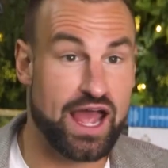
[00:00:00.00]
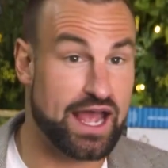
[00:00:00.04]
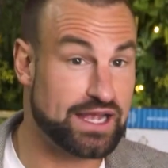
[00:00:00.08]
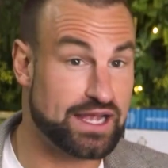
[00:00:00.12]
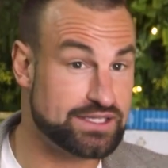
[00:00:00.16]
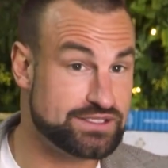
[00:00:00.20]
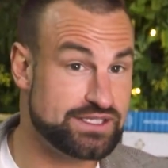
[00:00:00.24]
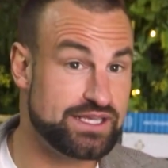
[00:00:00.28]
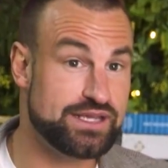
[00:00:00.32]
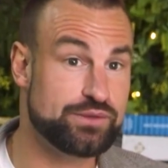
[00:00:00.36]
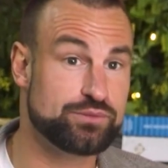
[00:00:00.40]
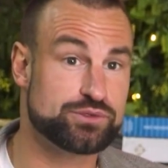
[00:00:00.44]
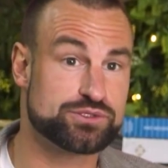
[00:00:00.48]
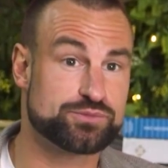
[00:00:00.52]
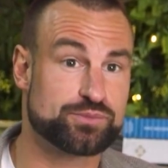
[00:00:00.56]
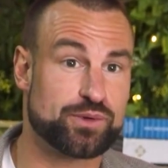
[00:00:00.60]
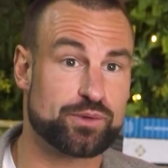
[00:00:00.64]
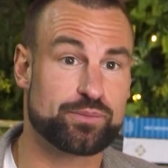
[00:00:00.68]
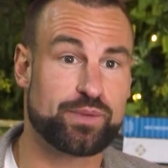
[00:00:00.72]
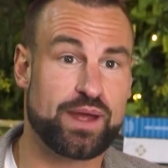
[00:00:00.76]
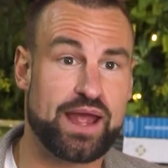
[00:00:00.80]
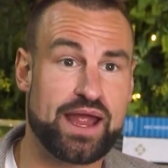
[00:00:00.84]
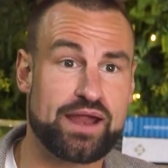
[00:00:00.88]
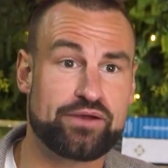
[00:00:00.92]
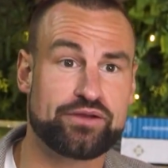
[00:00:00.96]
as he was
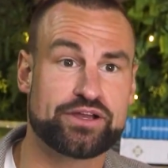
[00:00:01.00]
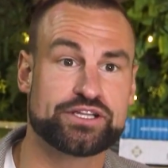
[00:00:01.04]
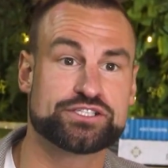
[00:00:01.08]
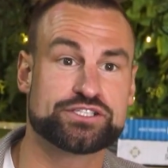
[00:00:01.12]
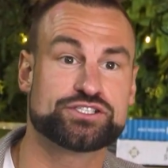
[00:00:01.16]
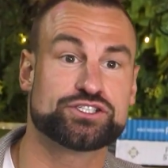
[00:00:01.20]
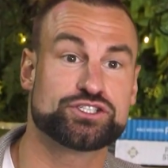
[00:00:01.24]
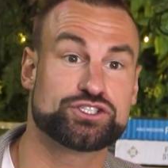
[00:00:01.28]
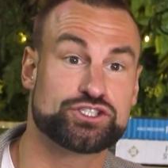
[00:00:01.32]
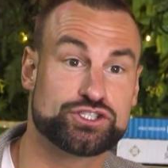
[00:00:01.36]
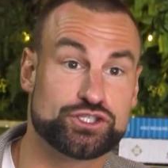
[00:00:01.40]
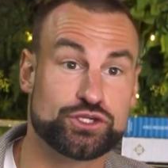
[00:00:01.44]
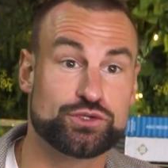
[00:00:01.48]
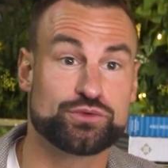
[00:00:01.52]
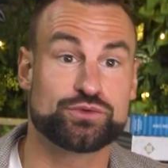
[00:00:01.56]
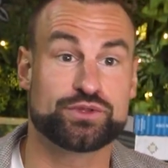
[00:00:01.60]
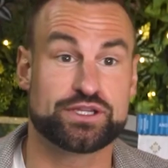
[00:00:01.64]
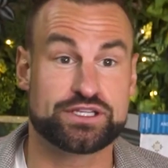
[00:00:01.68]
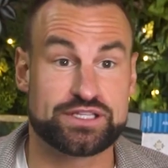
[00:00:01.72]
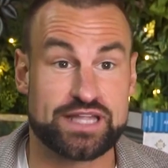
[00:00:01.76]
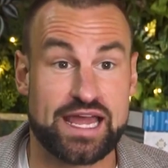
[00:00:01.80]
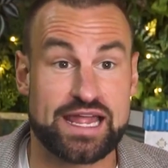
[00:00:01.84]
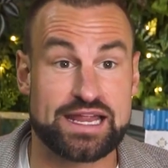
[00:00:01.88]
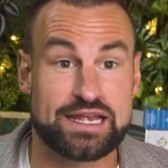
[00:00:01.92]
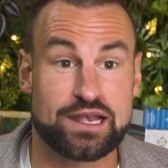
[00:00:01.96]
preparing to shoot the
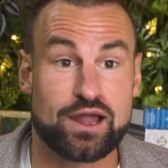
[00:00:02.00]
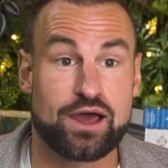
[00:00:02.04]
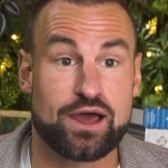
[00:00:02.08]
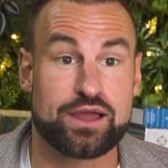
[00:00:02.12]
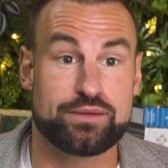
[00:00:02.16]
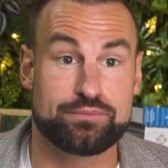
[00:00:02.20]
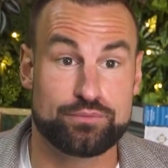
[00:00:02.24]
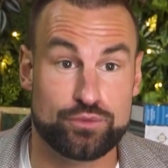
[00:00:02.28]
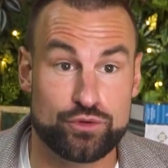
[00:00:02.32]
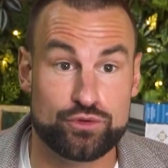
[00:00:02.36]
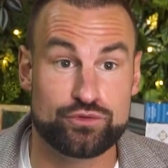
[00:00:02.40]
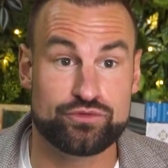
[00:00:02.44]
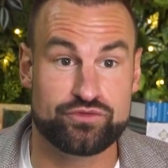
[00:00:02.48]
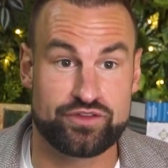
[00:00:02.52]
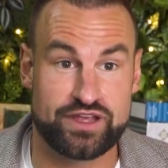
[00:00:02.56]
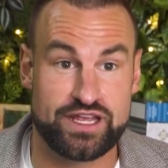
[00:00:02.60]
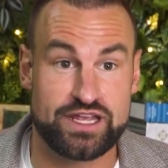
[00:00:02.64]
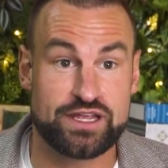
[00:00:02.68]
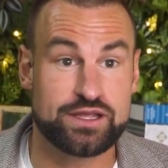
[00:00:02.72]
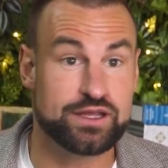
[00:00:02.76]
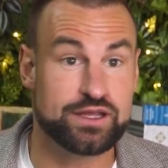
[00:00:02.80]
Daylight movie,